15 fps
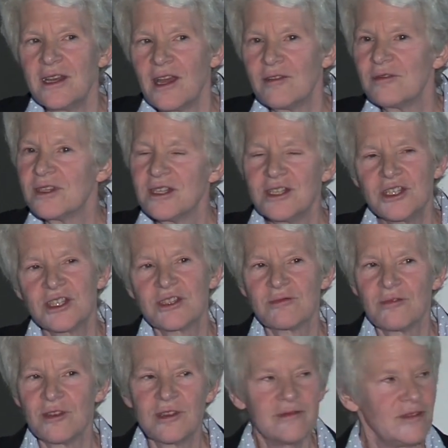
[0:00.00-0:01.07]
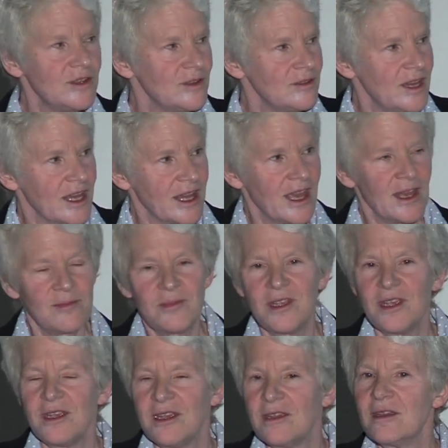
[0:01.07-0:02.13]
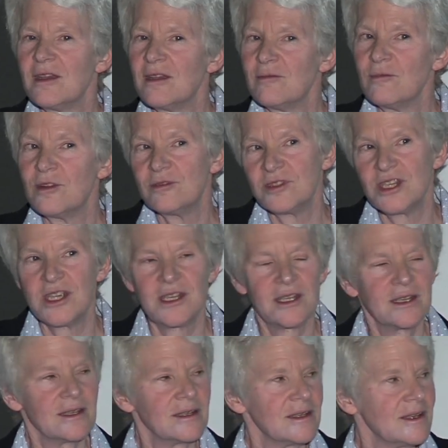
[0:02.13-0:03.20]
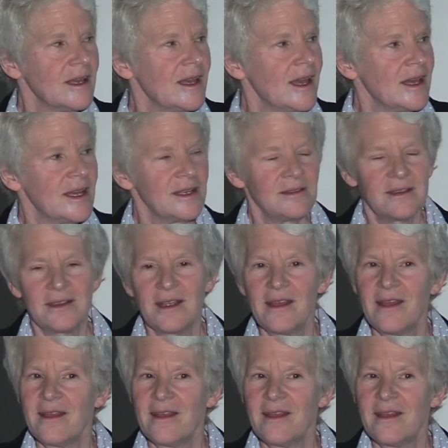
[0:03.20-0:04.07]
a religious worldview that can be wounding, and